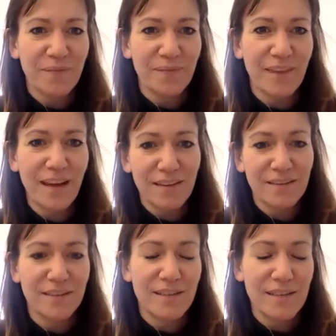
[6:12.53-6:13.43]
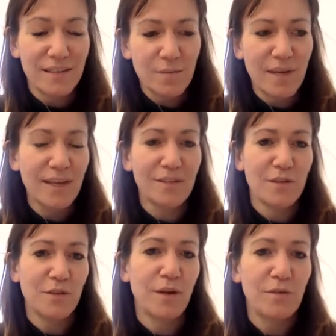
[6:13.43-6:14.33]
That, to me, that
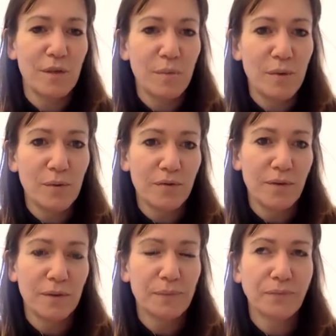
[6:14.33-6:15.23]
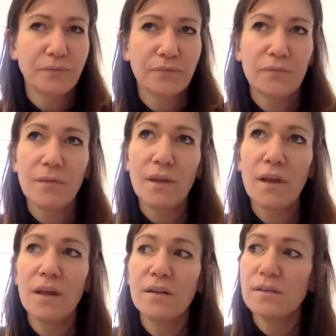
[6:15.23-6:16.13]
just felt really beautiful.
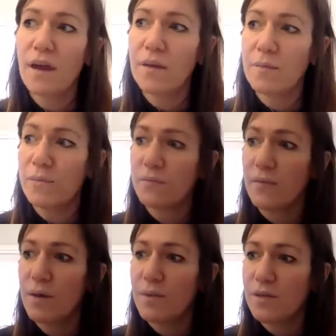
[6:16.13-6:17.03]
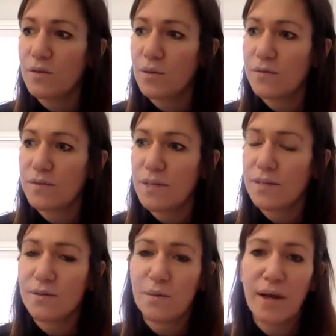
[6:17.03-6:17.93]
And I mean, you'll have
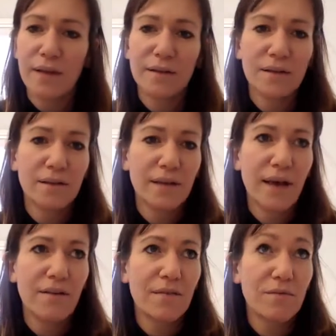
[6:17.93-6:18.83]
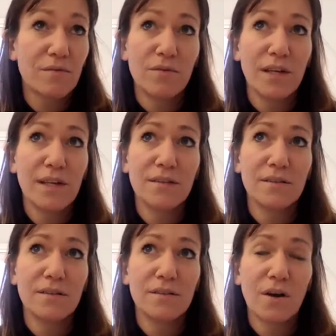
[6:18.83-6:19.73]
seen as well, and Gary
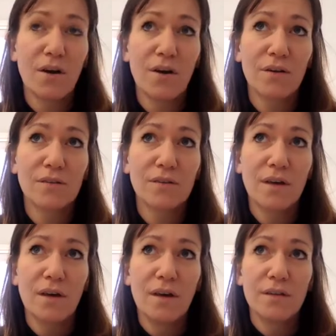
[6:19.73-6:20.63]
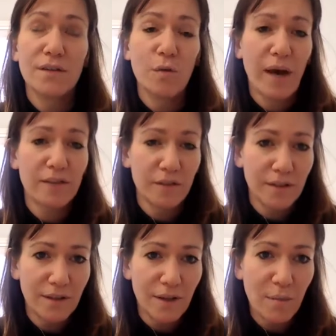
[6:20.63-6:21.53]
really talks so
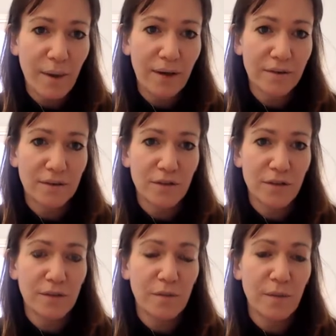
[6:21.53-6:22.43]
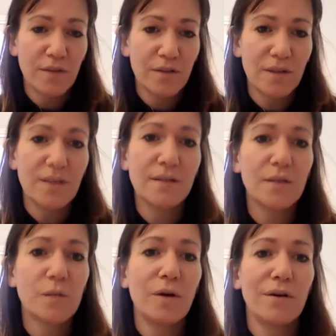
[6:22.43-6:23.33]
passionately about the transformation he's
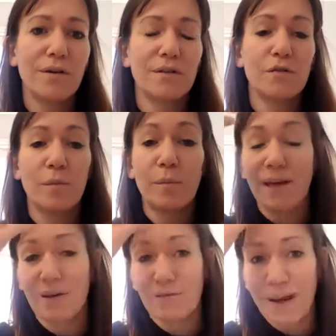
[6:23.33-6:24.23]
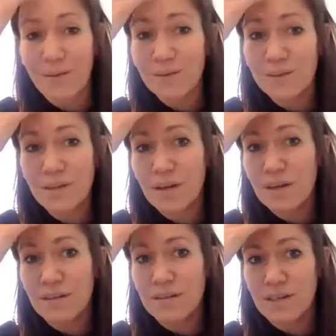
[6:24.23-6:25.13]
experienced from being around
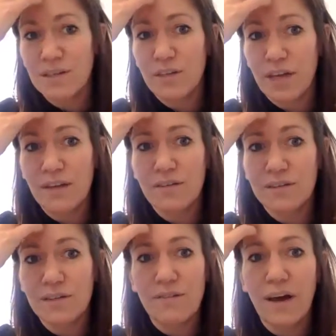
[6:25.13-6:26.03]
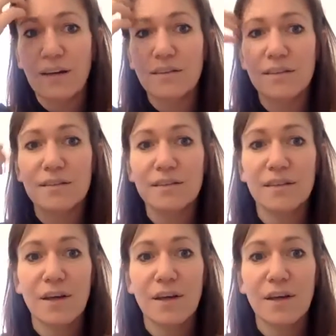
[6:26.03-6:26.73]
Steve Chandler and Steve Harrison.